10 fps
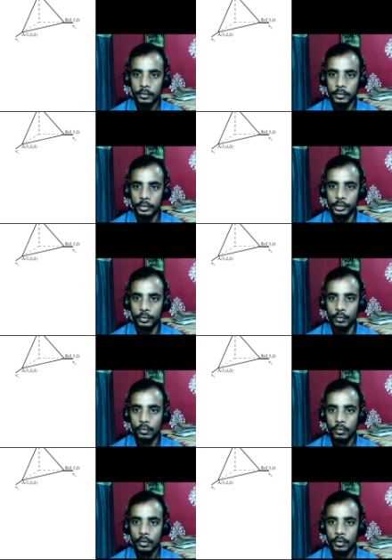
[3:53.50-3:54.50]
E2
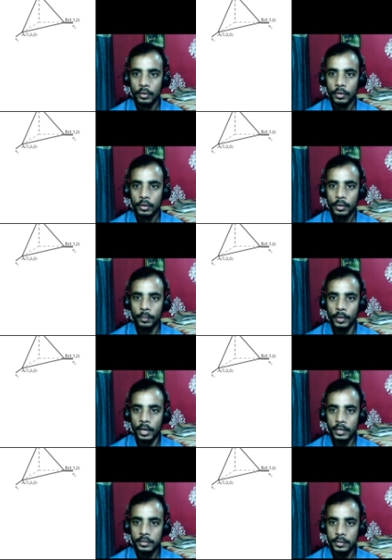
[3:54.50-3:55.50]

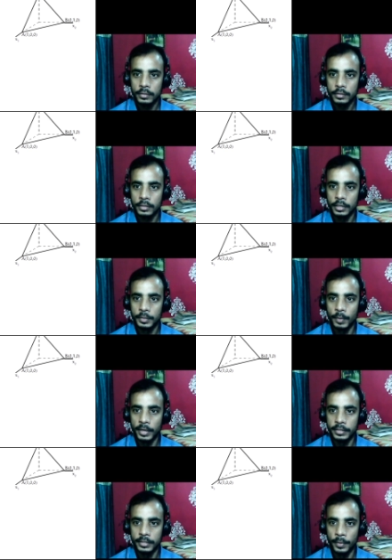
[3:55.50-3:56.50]
plus 6 by
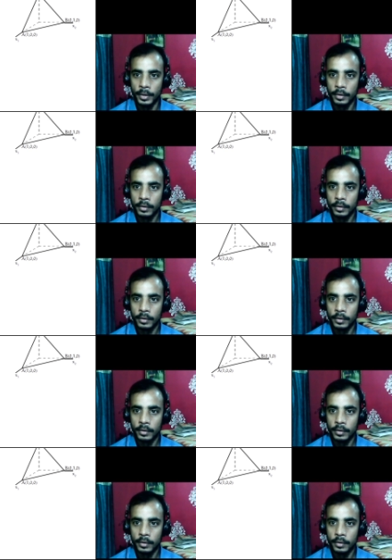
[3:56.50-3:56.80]
7